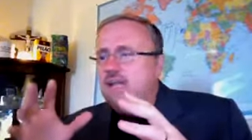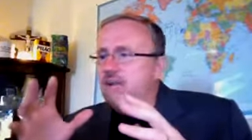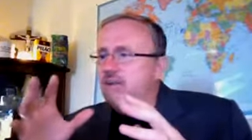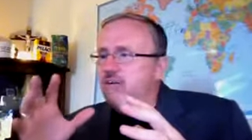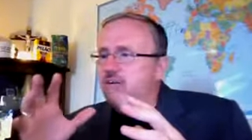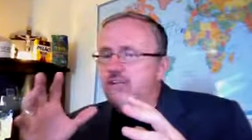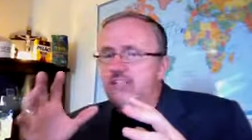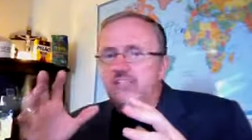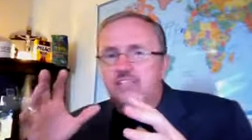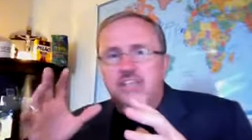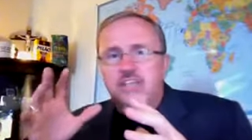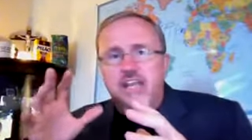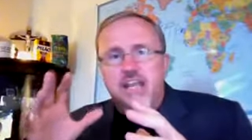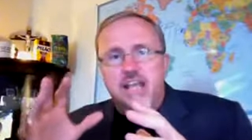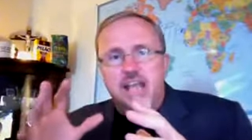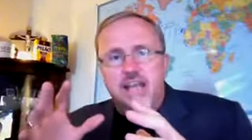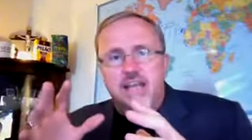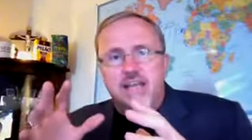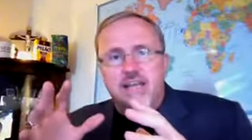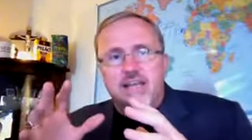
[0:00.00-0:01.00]

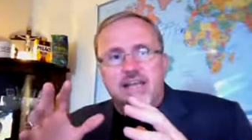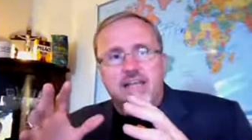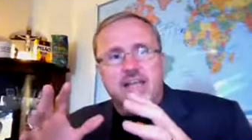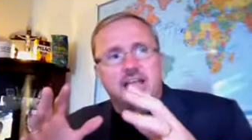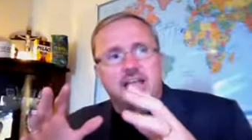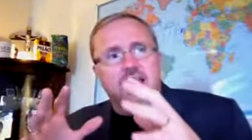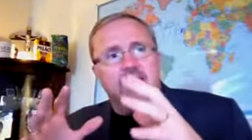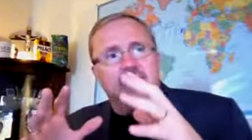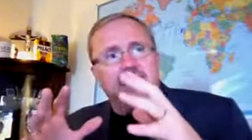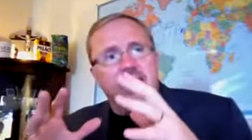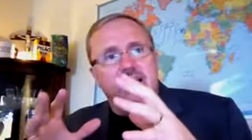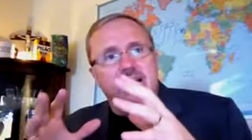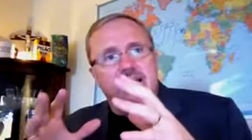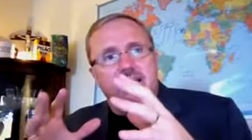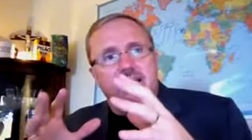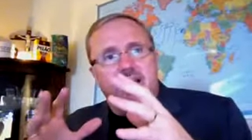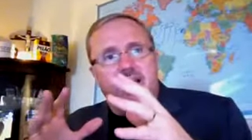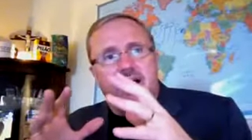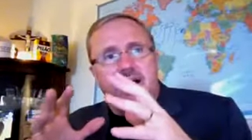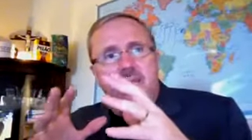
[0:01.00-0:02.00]
Christianity and
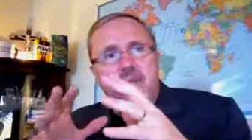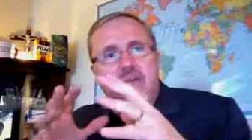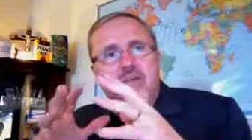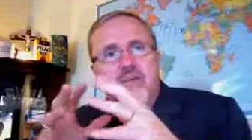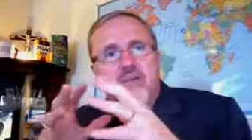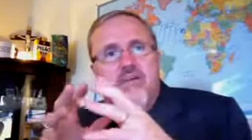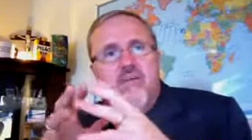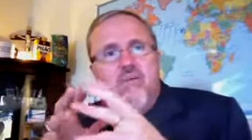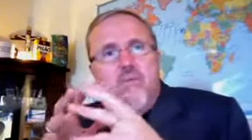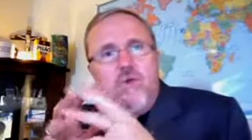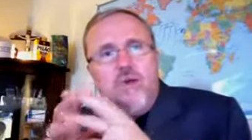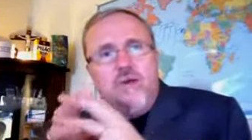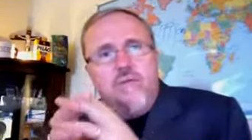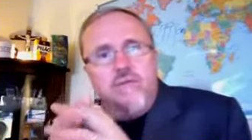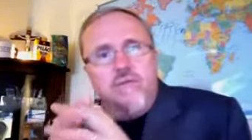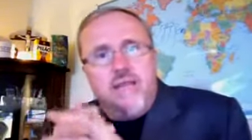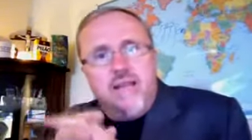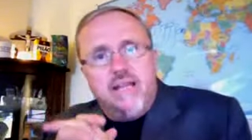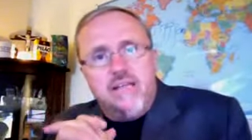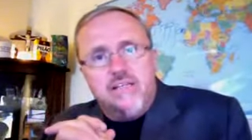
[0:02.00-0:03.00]
Islam into one
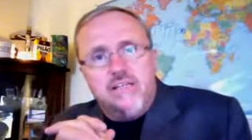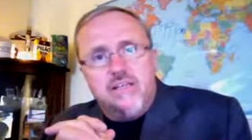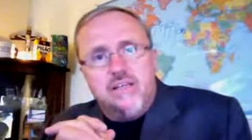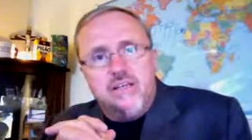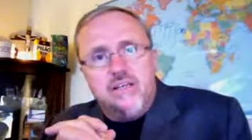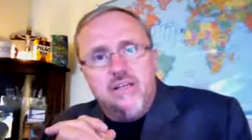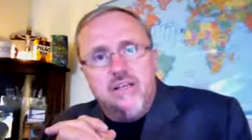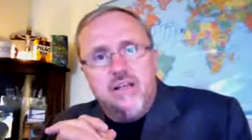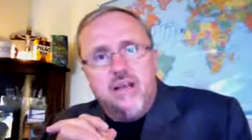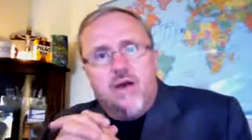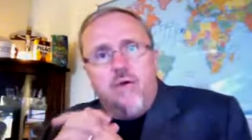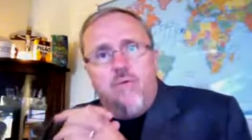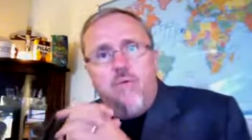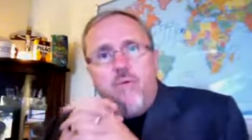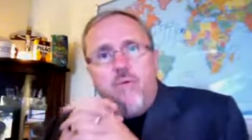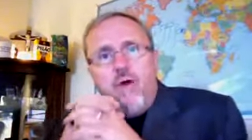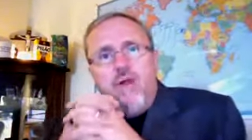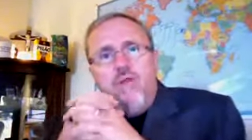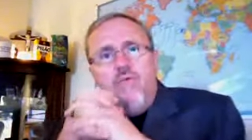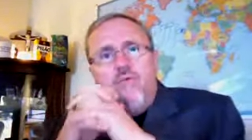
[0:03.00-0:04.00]
religion, a
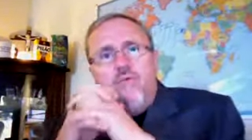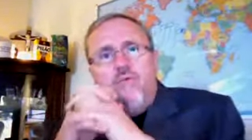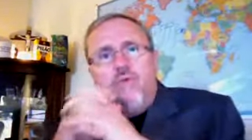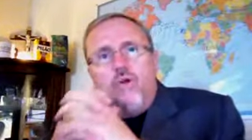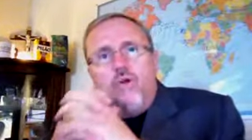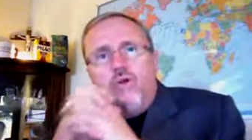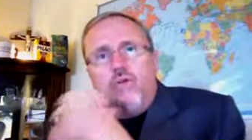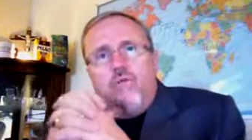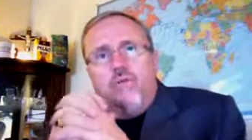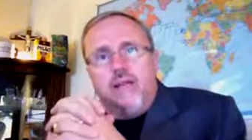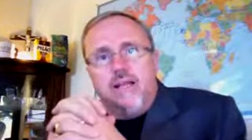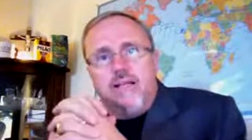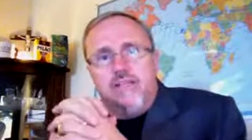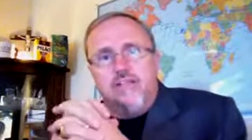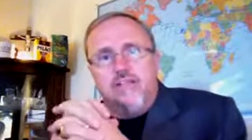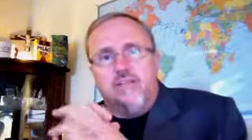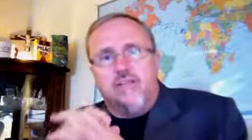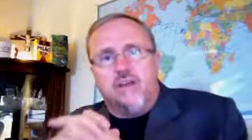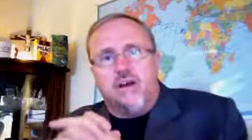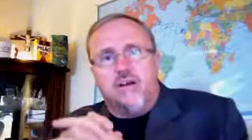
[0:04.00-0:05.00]
one world
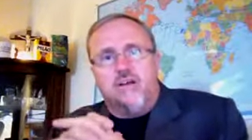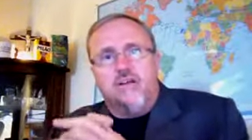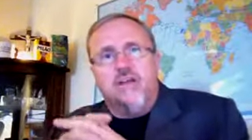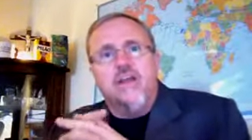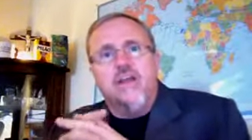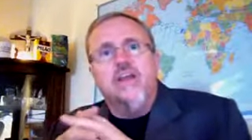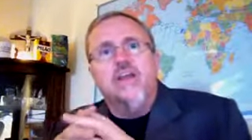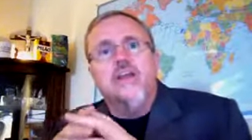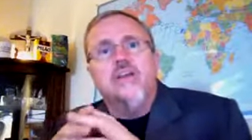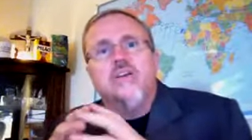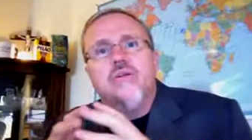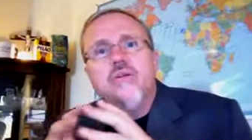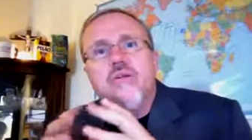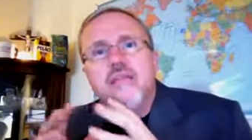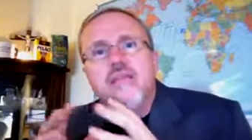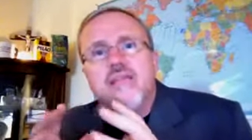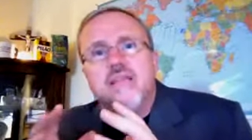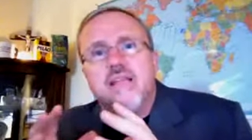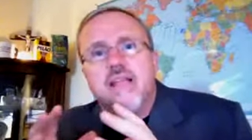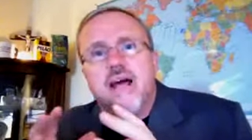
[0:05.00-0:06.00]
religion called
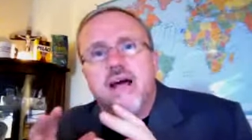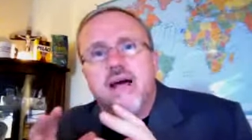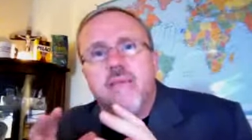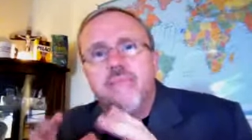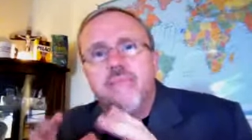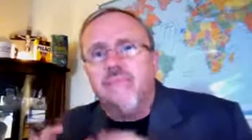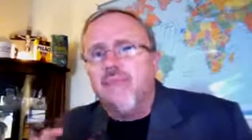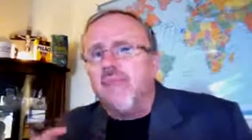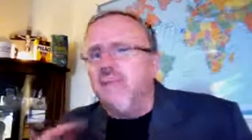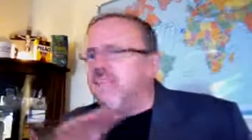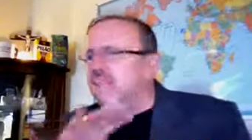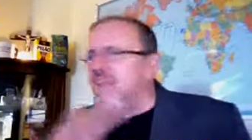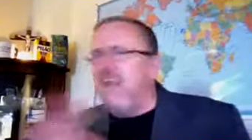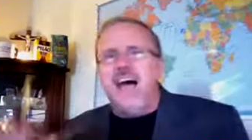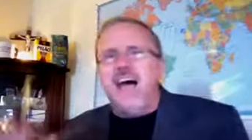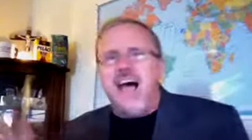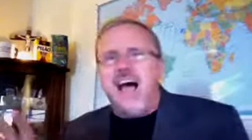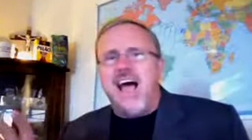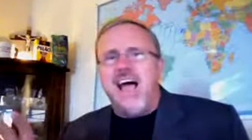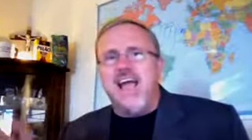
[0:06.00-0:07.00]
Chrislam. It's a
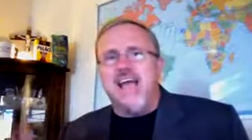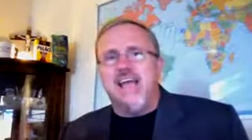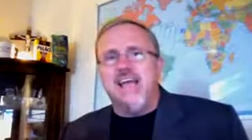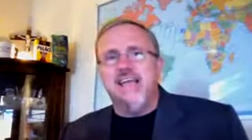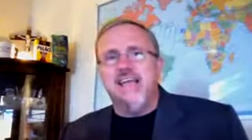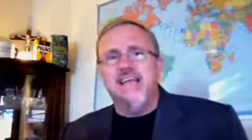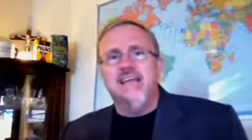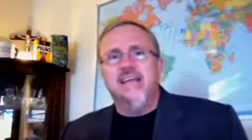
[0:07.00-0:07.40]
lie.